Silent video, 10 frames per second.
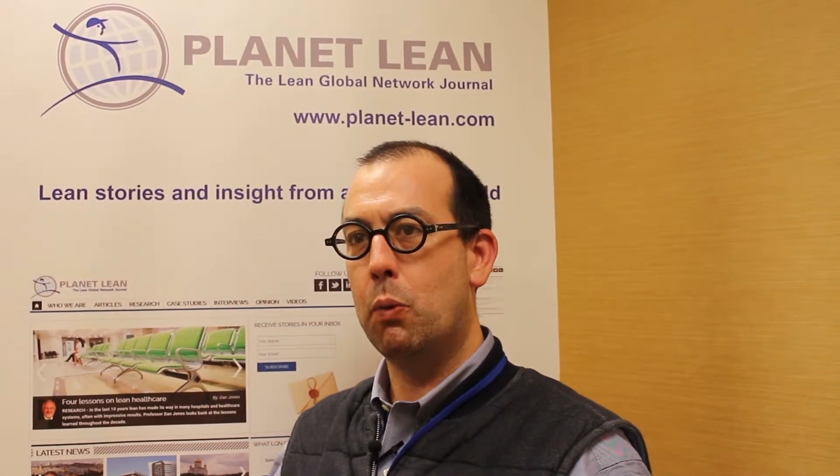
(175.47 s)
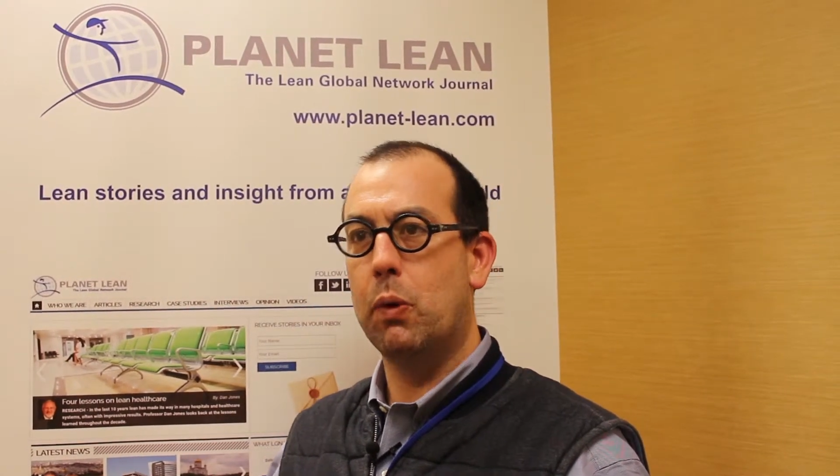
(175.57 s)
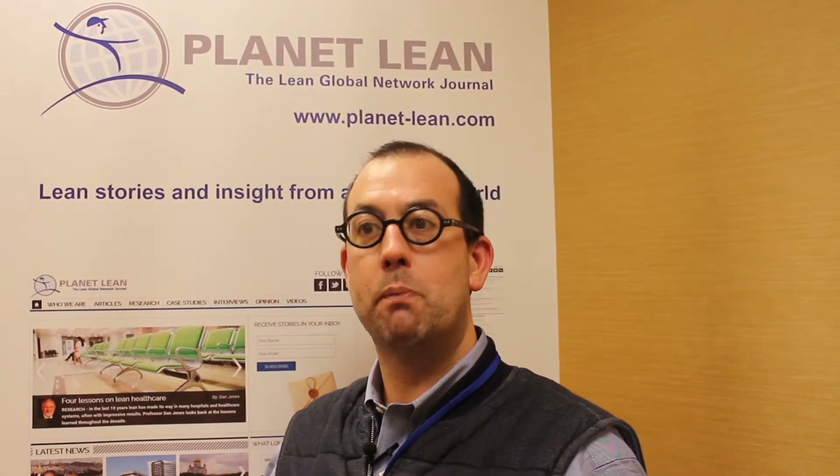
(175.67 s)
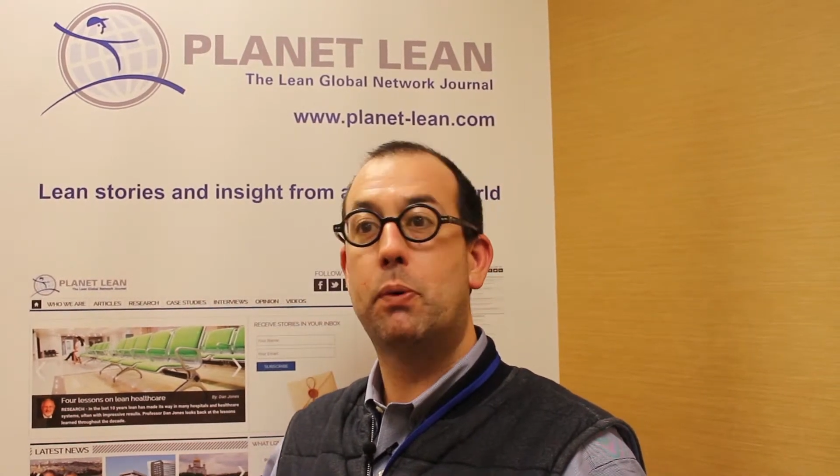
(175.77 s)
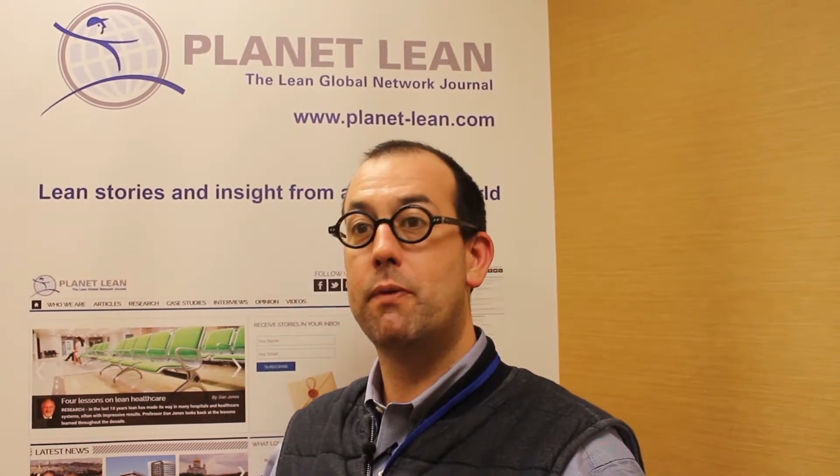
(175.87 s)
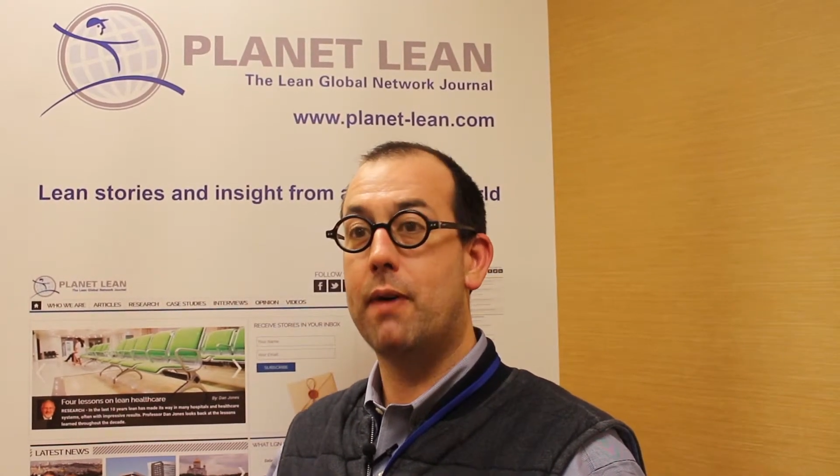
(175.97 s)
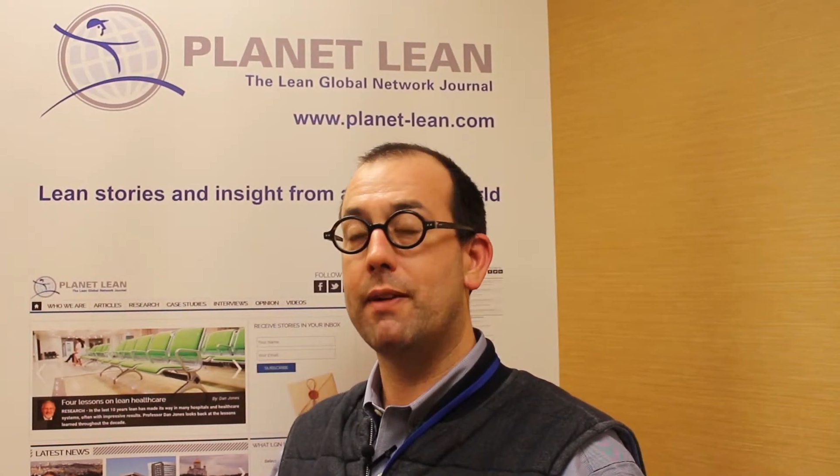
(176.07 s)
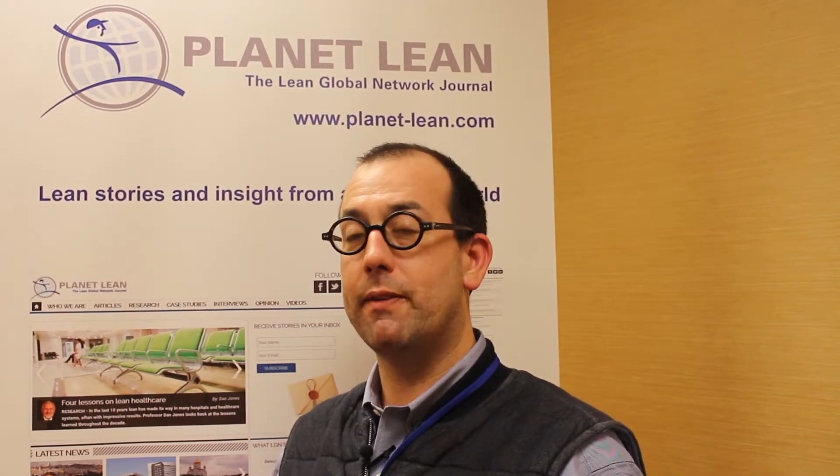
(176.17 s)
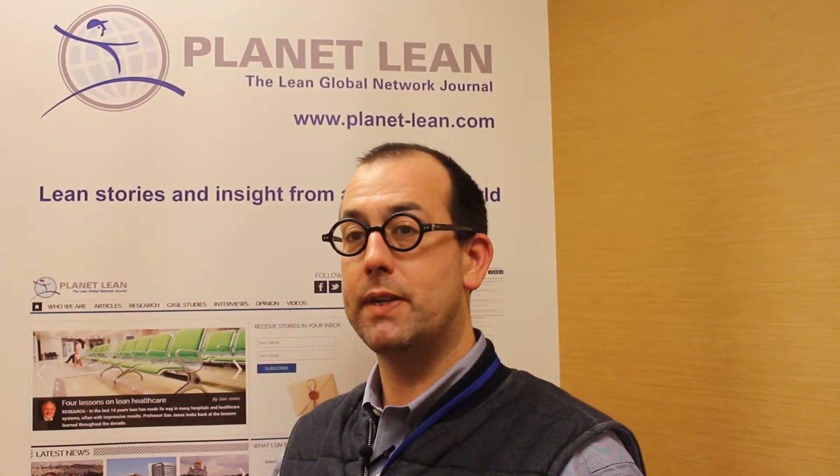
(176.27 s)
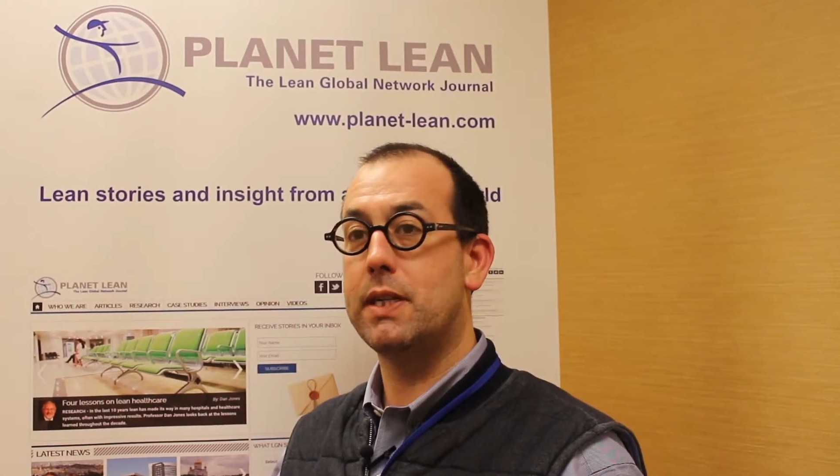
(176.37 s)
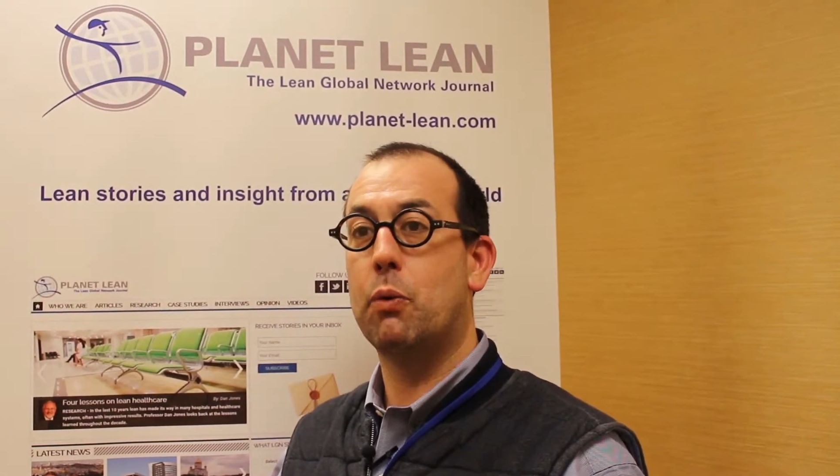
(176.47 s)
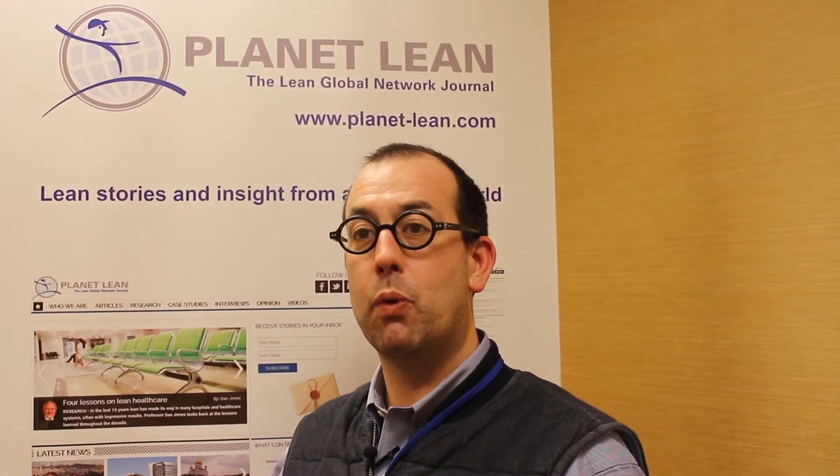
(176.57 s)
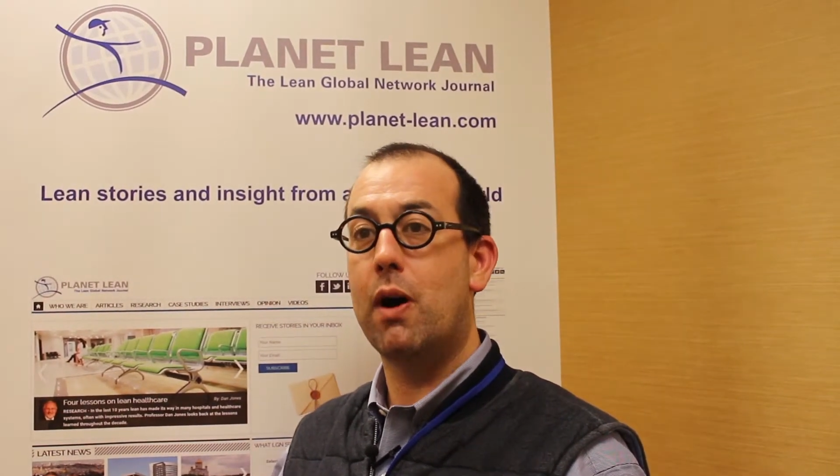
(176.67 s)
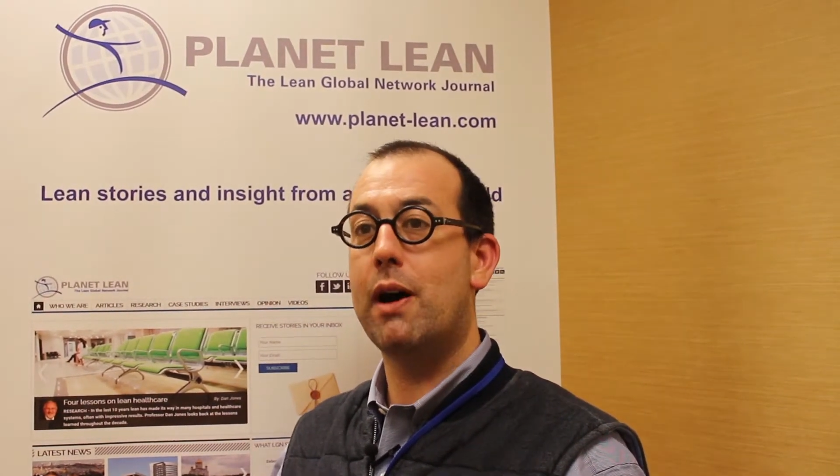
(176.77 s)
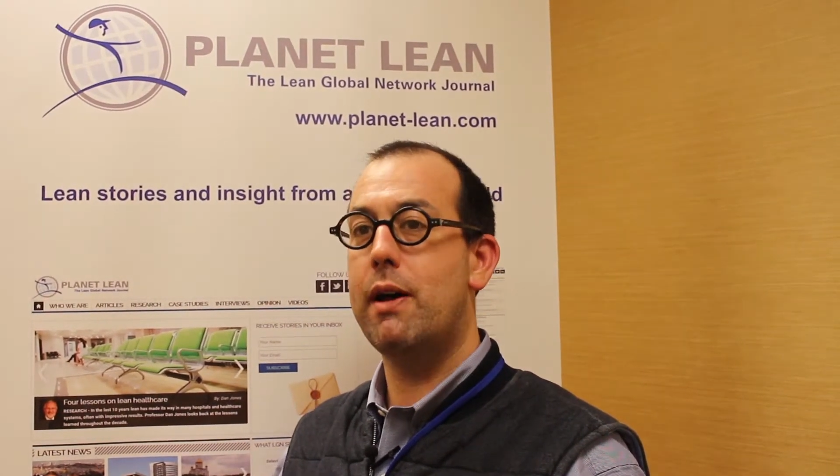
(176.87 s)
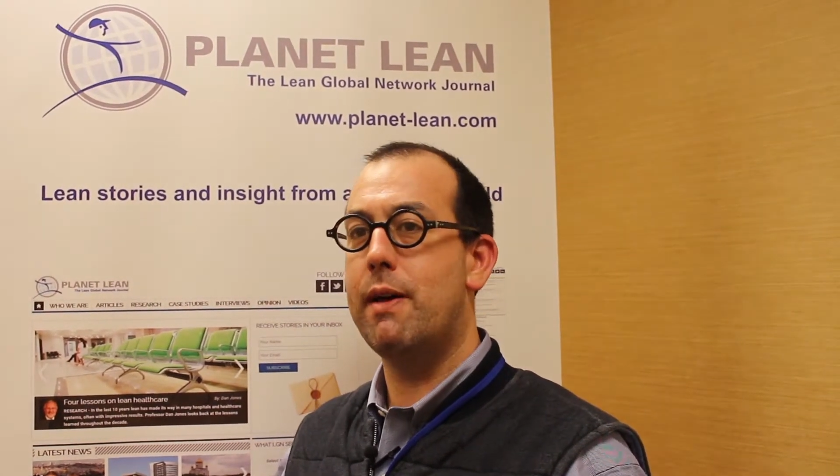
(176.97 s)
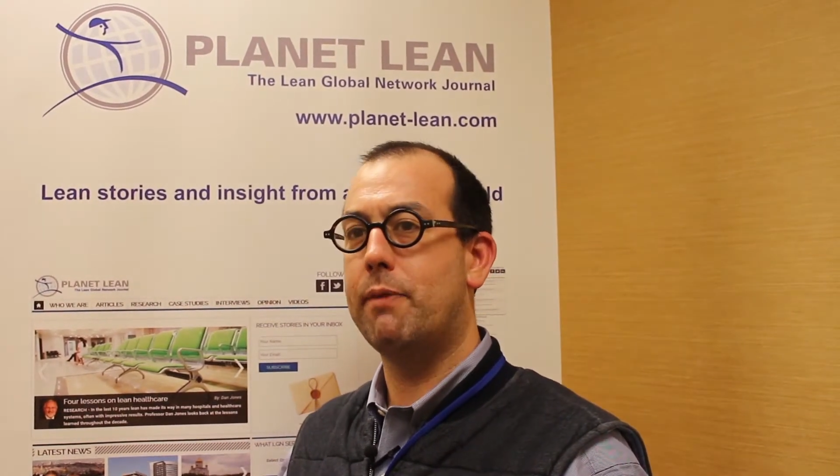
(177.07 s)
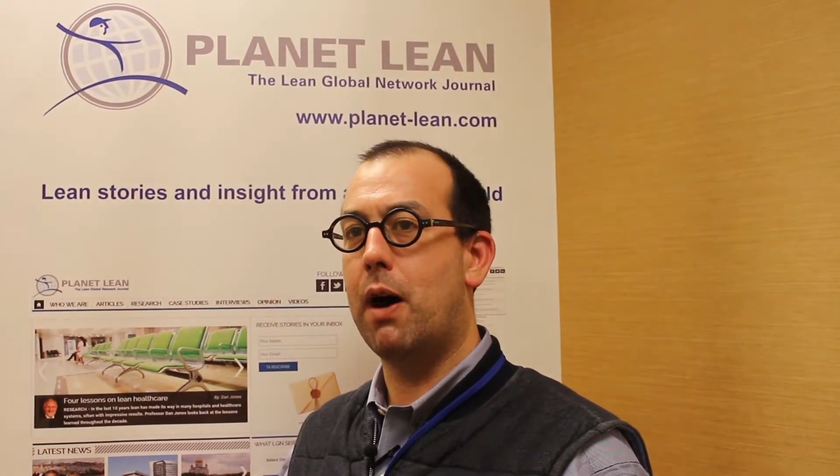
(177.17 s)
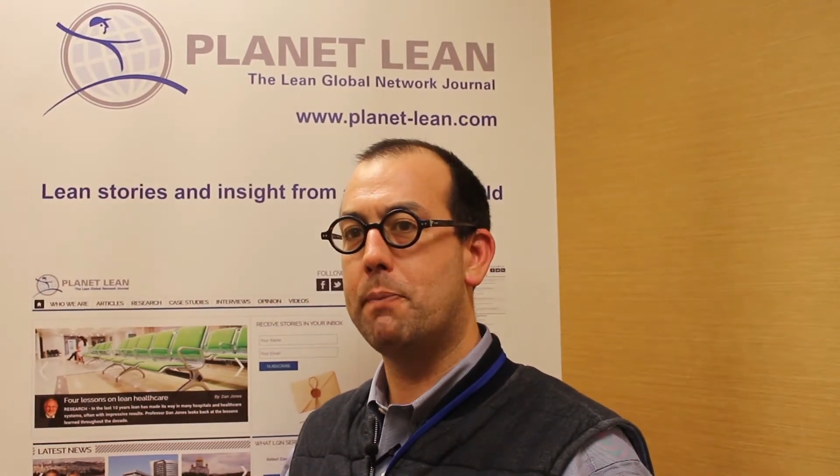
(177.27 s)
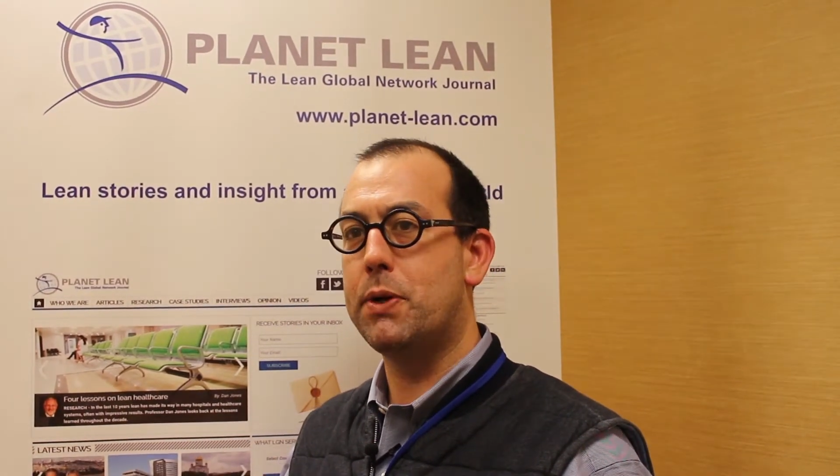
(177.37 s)
will improve all of us, and we'll
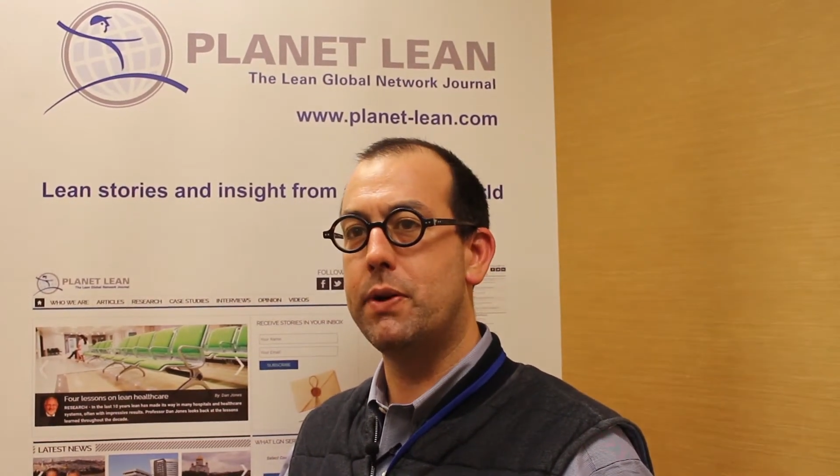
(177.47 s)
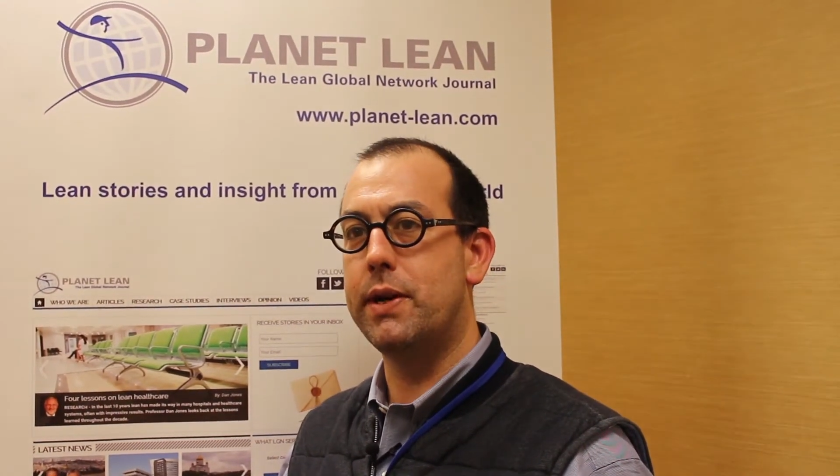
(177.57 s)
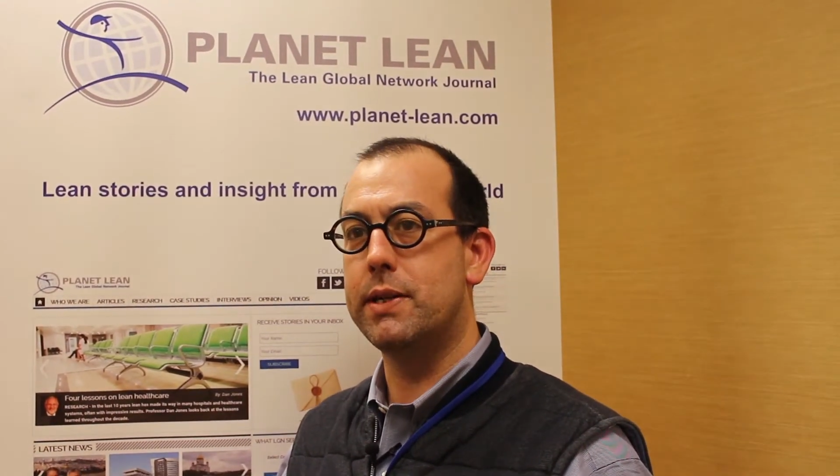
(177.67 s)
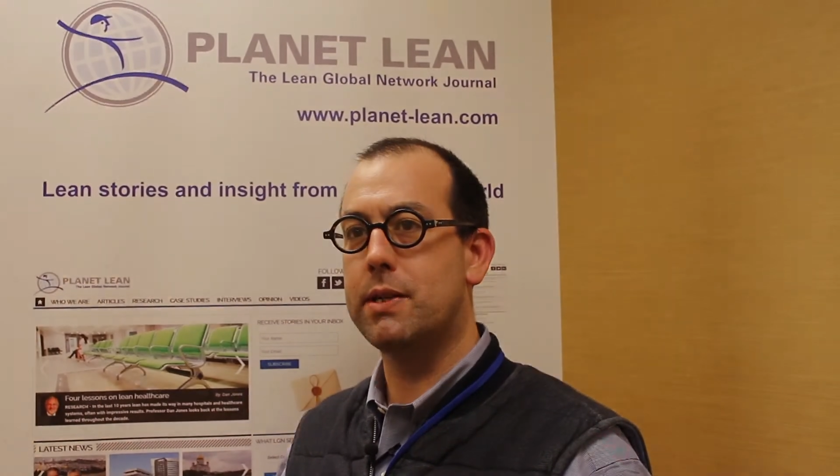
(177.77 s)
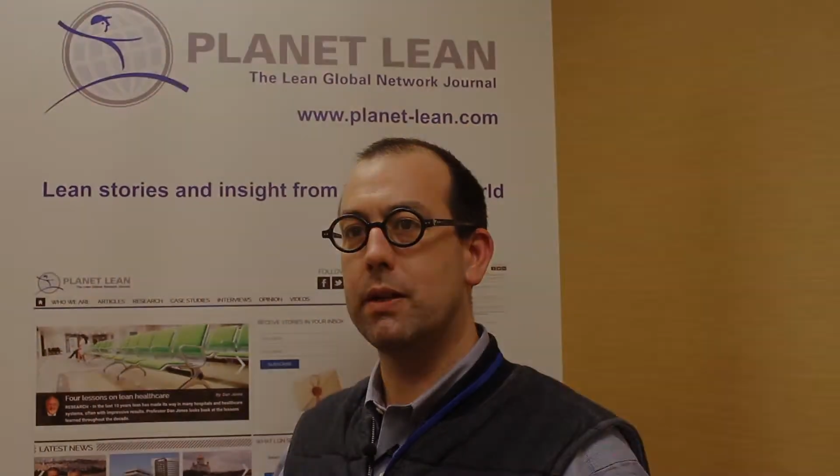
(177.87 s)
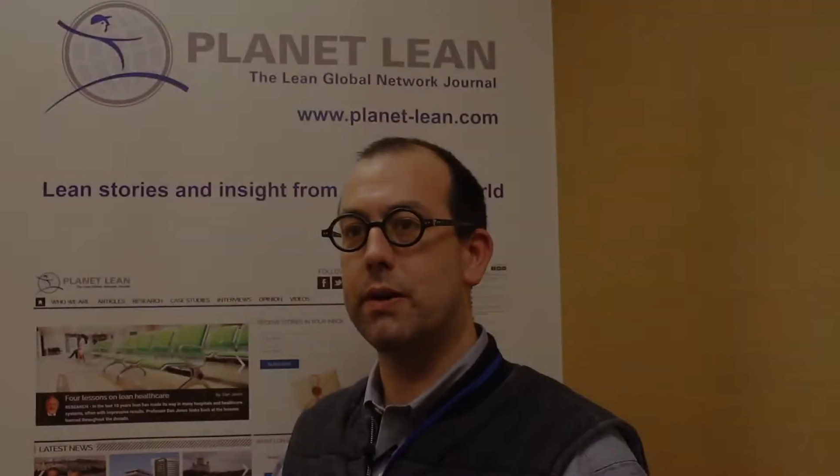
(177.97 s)
have opportunities to